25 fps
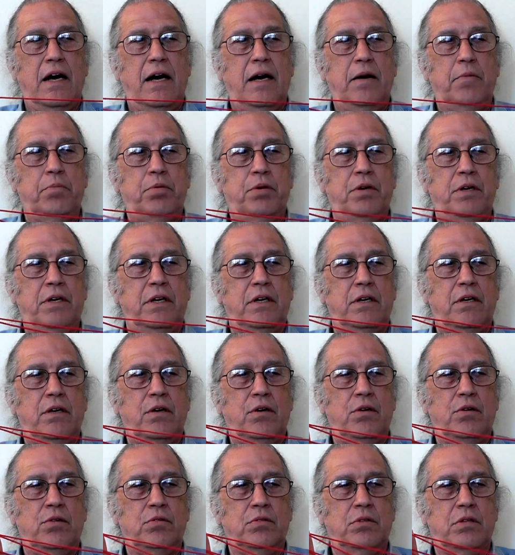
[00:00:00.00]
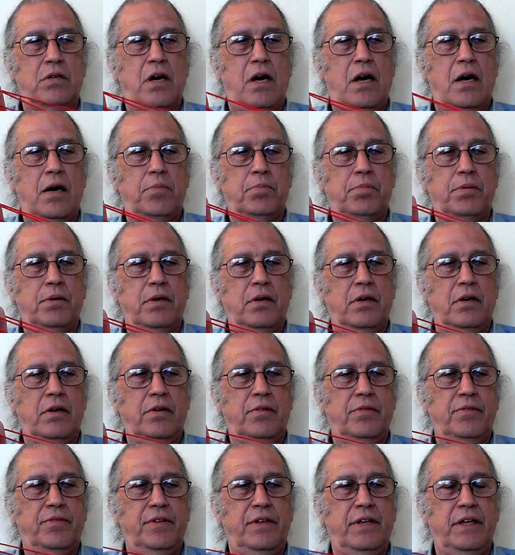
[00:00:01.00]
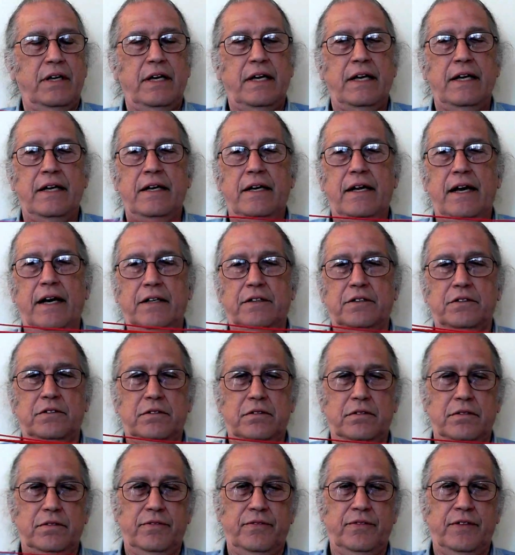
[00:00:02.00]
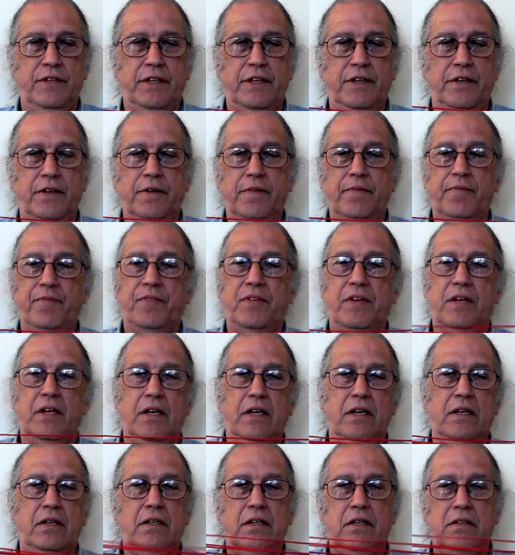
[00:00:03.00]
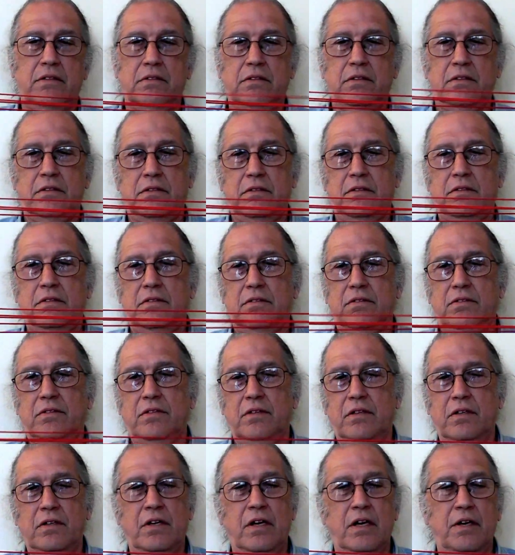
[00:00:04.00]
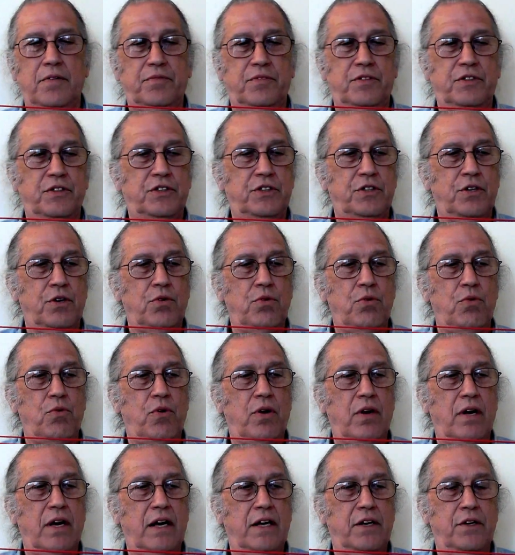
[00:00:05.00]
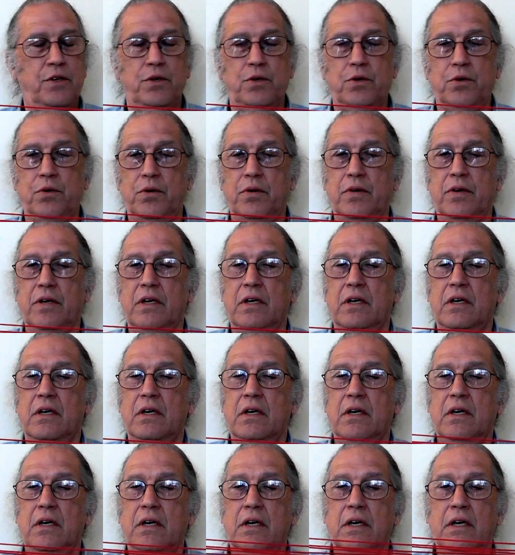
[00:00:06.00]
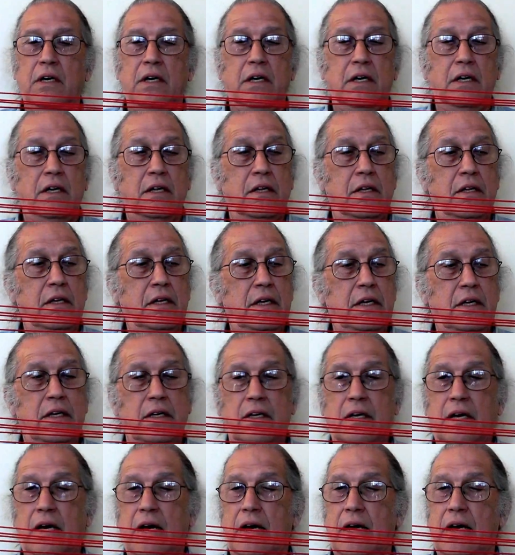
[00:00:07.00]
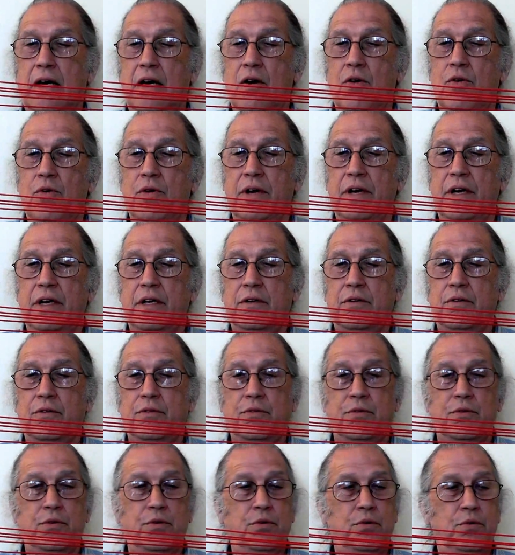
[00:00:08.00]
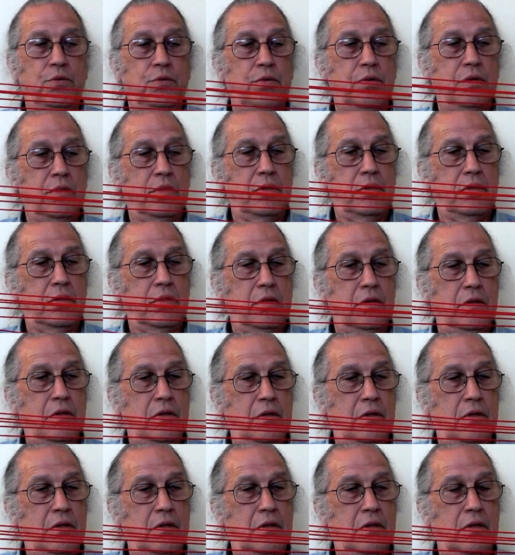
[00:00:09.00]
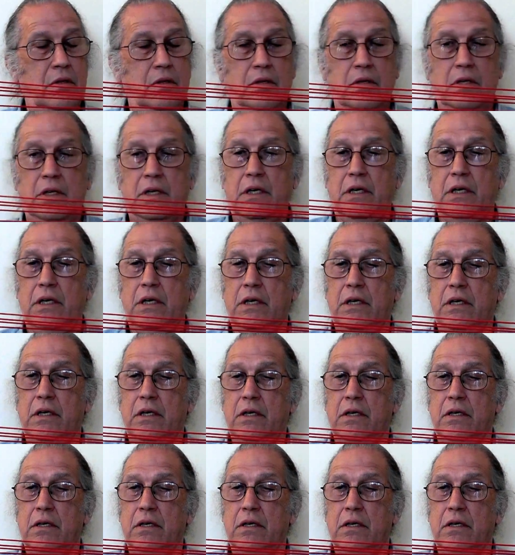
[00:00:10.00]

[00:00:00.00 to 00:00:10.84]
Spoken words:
I put it on top of the index finger. And this is enough to show what I do. Then I go in through the